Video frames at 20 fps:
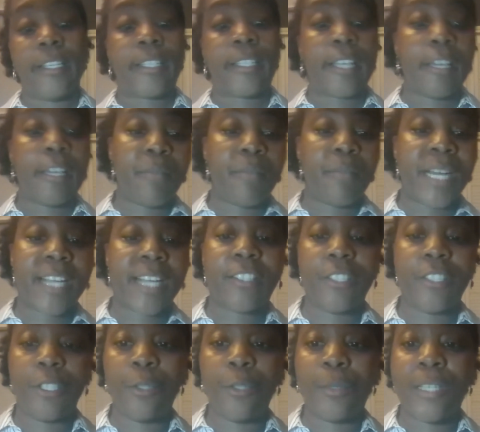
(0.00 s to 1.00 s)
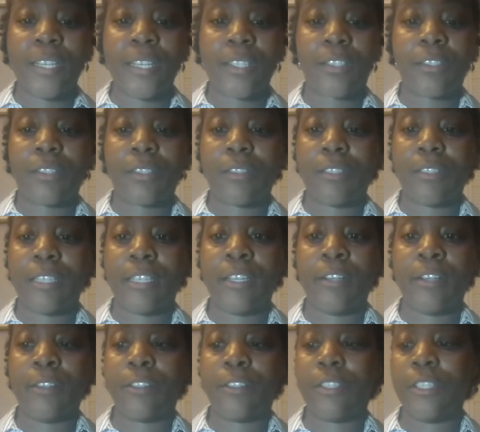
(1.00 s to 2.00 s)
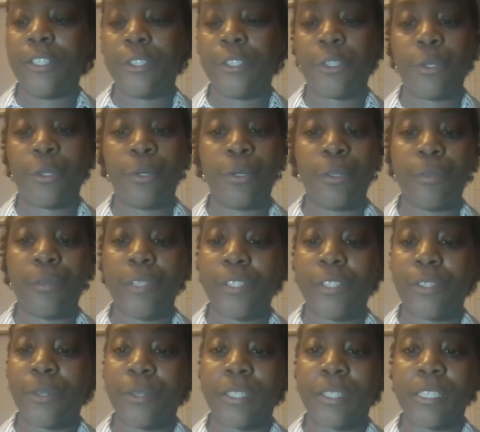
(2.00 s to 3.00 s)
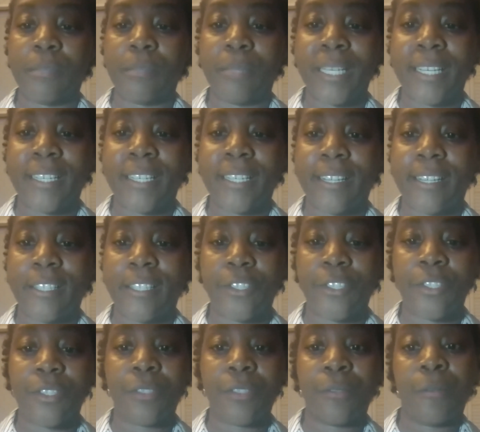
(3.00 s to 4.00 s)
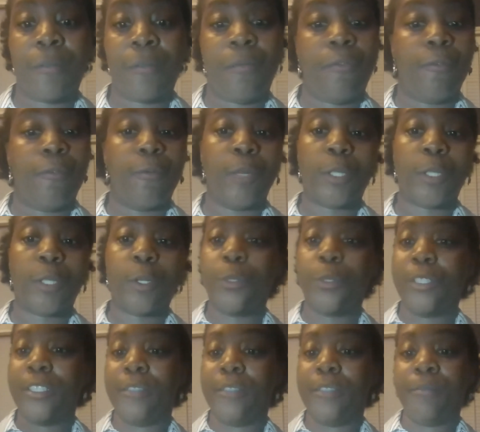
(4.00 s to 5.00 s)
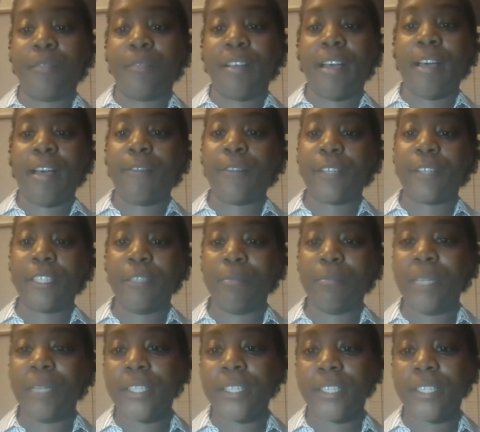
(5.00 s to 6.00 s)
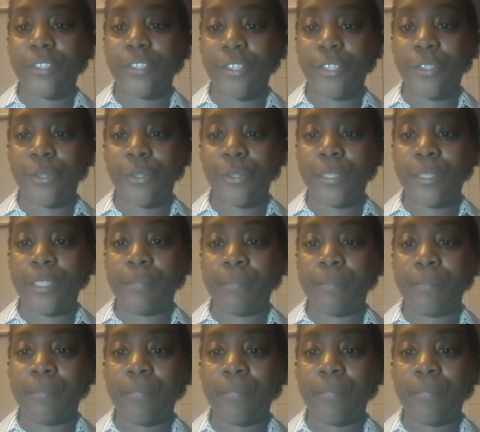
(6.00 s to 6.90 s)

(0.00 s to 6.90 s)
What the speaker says: came back to the US and did a tour of historically Black colleges, recruited African Americans to join him.